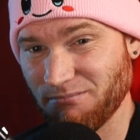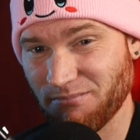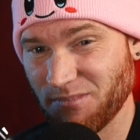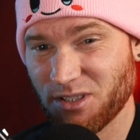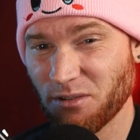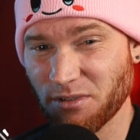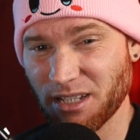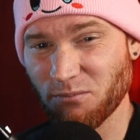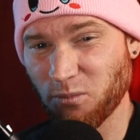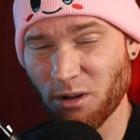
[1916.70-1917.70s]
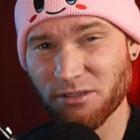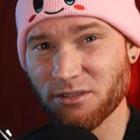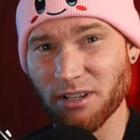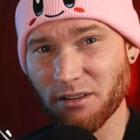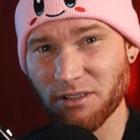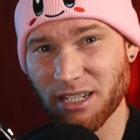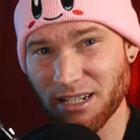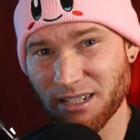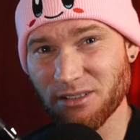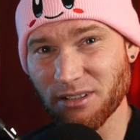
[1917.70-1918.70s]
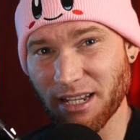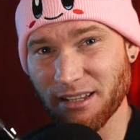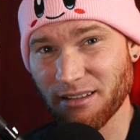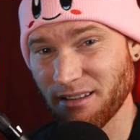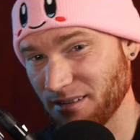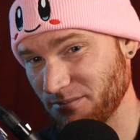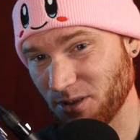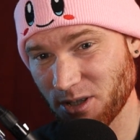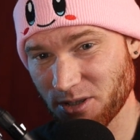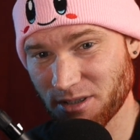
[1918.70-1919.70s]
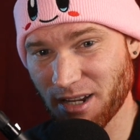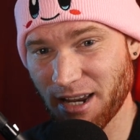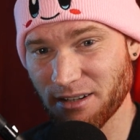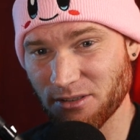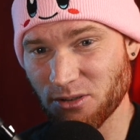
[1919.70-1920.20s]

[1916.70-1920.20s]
I just don't really want to. I don't really need to. Like, you can just kind of